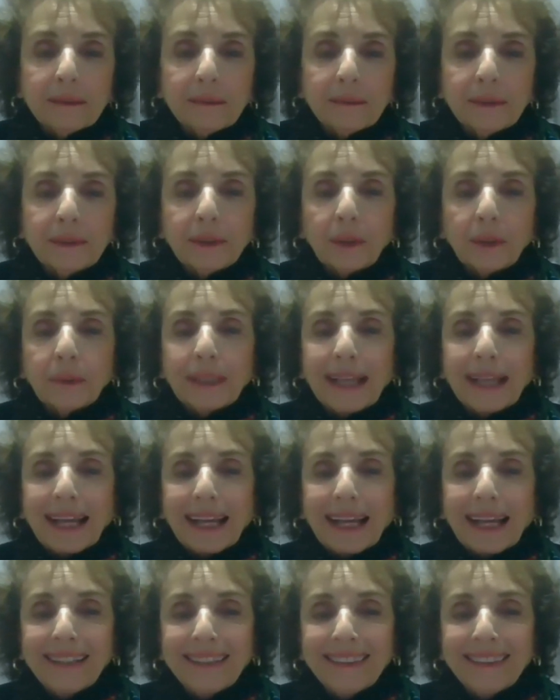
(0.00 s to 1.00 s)
It was
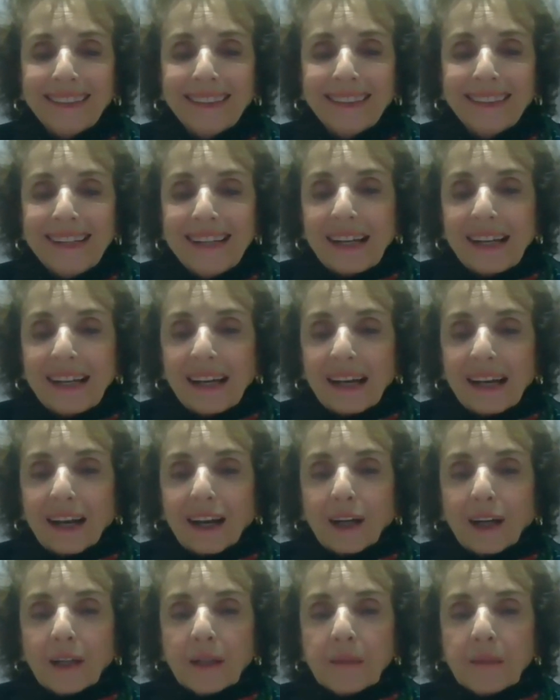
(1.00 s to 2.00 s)
okay.
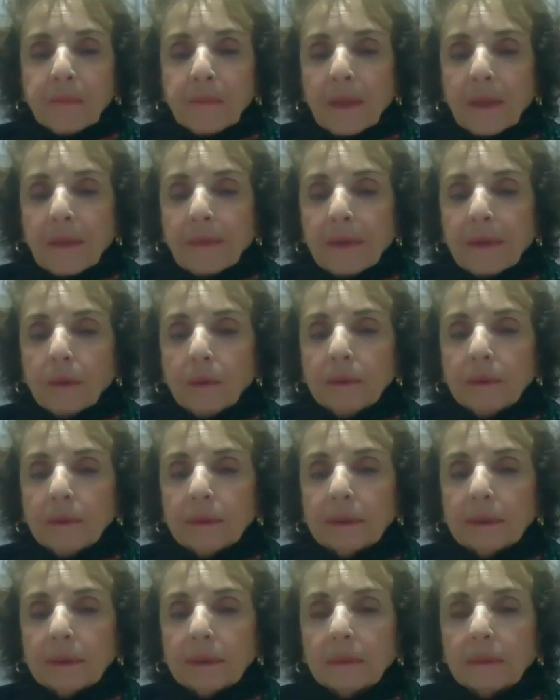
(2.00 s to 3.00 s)
Um, there
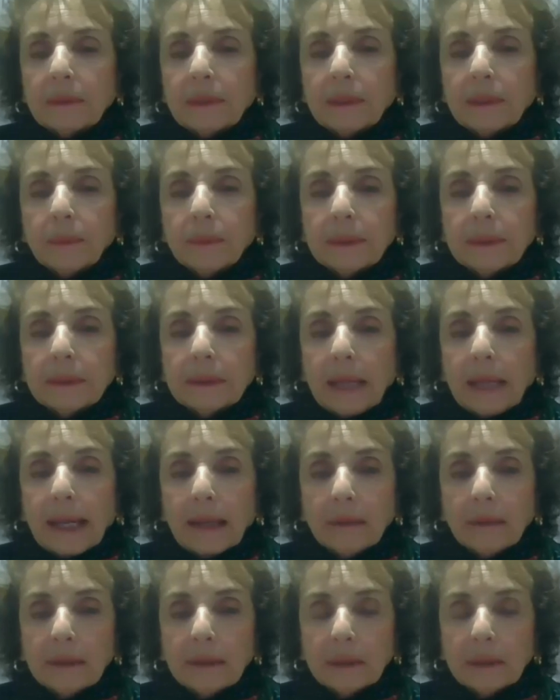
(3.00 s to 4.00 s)
was there was a
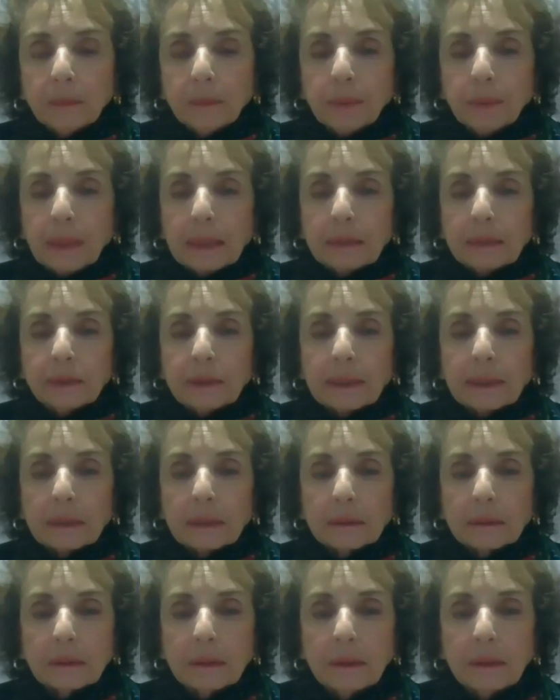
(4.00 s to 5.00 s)
housing
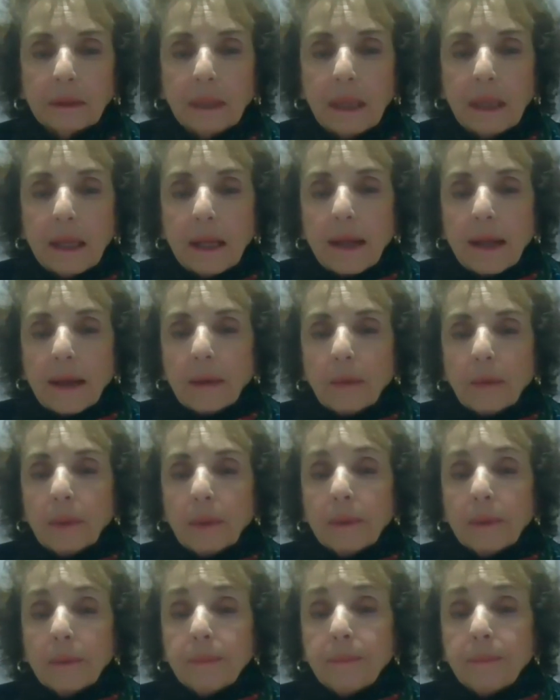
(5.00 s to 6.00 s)
project
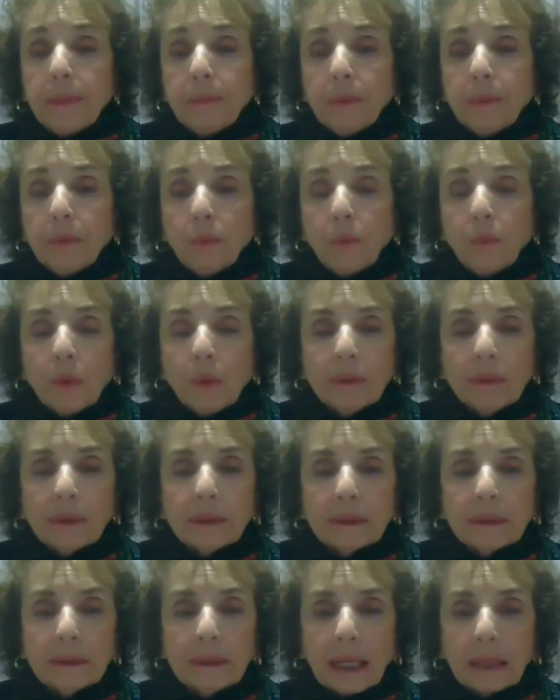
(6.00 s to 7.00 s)
where people
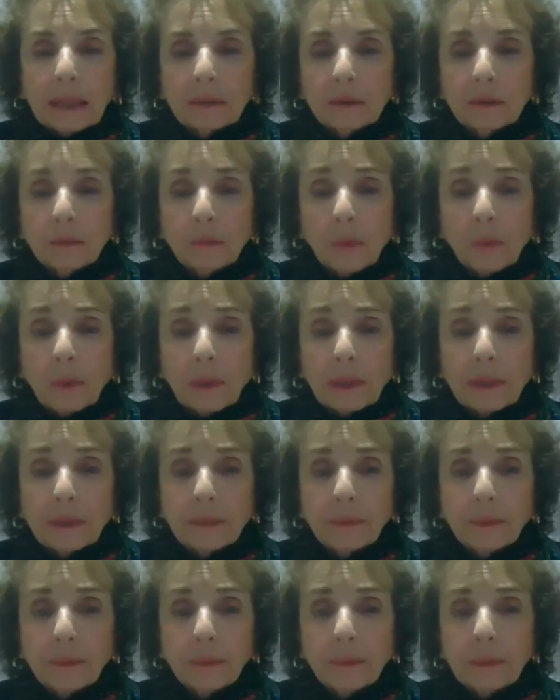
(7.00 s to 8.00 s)
warned us not to walk
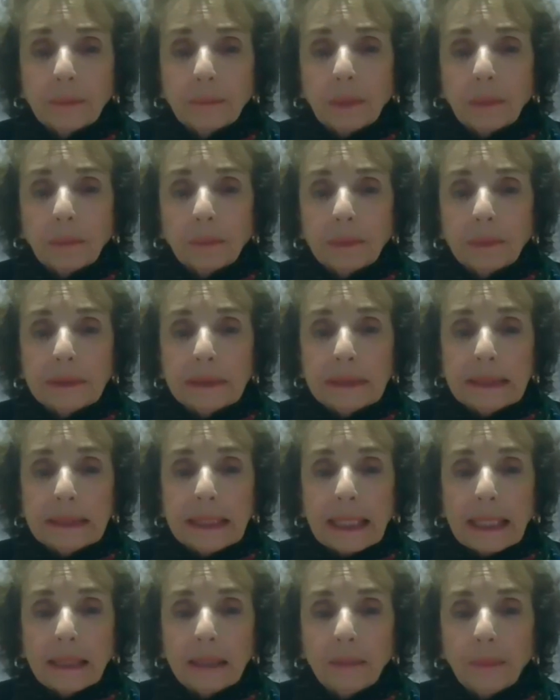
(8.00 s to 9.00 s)
through it, but we
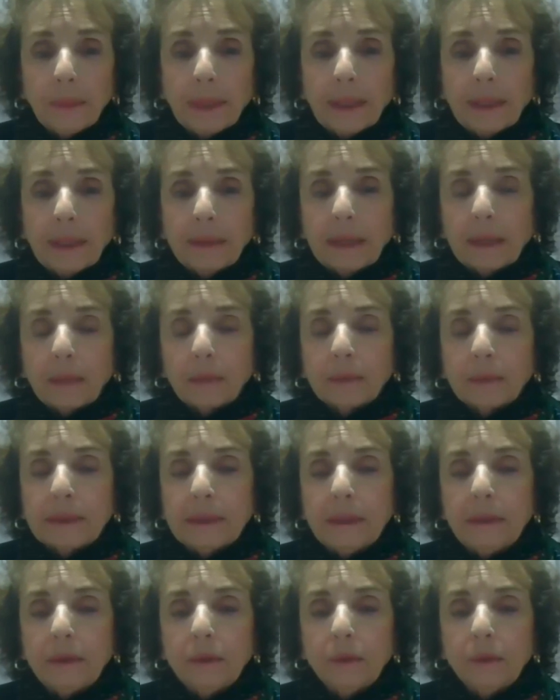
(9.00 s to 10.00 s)
did anyway, and that
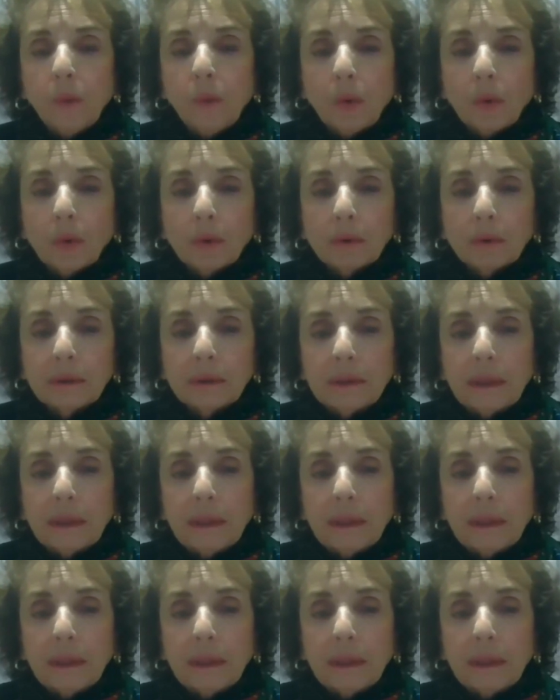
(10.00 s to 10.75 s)
was Edenwald.